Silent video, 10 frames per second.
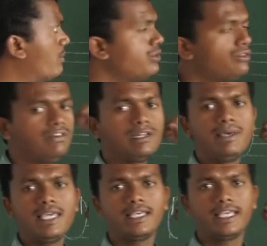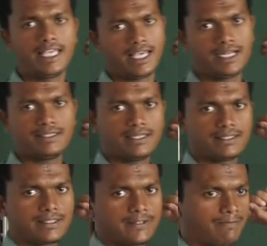both will be
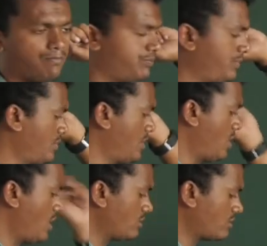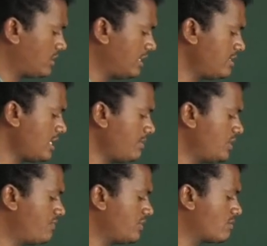increases. So cesium
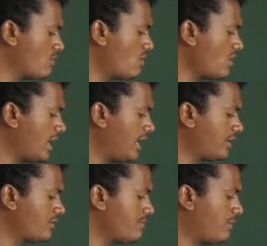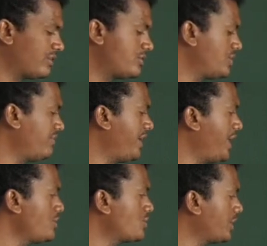is with more electropositive in
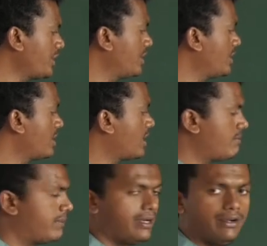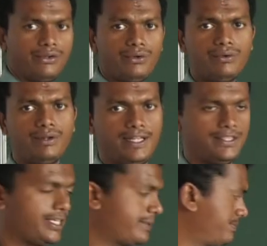nature compared to
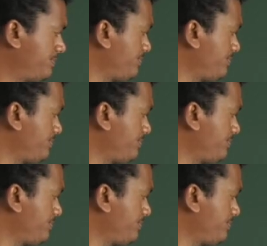lithium.